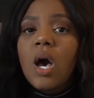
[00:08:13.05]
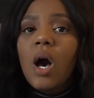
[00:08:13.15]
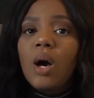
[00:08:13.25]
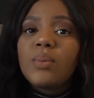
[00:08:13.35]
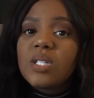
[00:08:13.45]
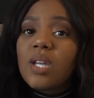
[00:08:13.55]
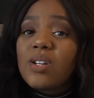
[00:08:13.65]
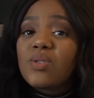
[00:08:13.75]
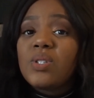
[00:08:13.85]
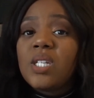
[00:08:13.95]
The
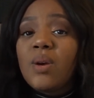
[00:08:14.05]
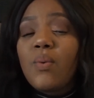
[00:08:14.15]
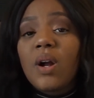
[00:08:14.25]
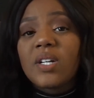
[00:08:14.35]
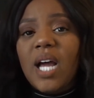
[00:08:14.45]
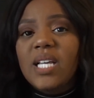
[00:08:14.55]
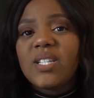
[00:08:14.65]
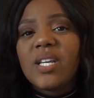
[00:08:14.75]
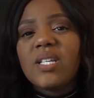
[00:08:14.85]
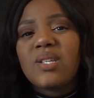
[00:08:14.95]
schedule did work
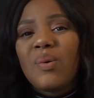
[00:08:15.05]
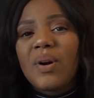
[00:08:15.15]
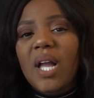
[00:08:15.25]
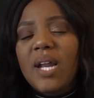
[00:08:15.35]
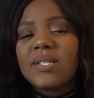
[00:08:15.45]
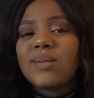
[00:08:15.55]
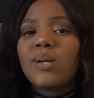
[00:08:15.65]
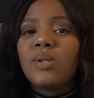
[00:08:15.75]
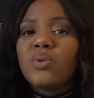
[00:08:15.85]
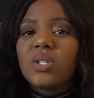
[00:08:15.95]
nicely, and so we're kind of
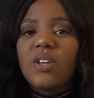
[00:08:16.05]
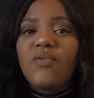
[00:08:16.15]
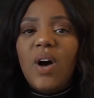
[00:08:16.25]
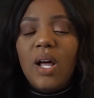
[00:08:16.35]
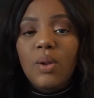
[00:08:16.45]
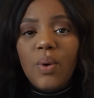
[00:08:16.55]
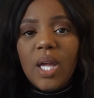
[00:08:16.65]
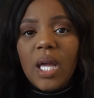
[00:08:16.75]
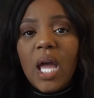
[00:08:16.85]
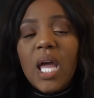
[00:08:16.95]
still loosely following